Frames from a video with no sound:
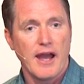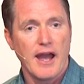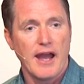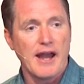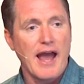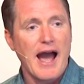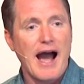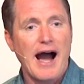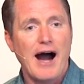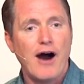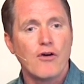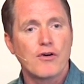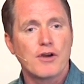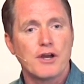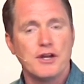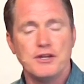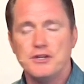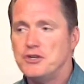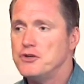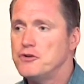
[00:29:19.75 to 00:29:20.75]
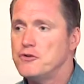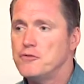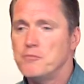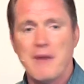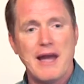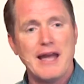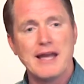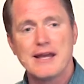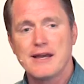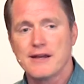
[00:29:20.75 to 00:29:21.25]
And how can you
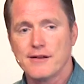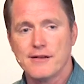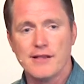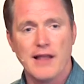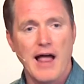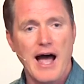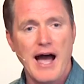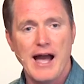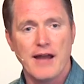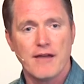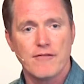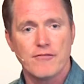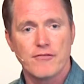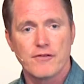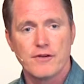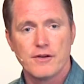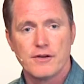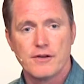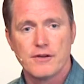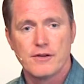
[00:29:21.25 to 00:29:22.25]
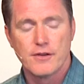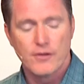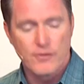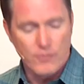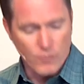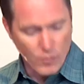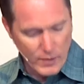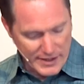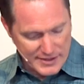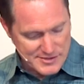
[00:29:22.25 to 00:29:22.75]
make it alive
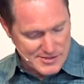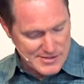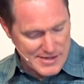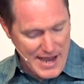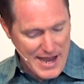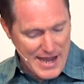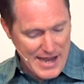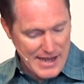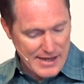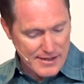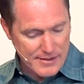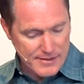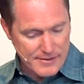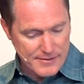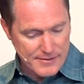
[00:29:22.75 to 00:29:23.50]
when it's not?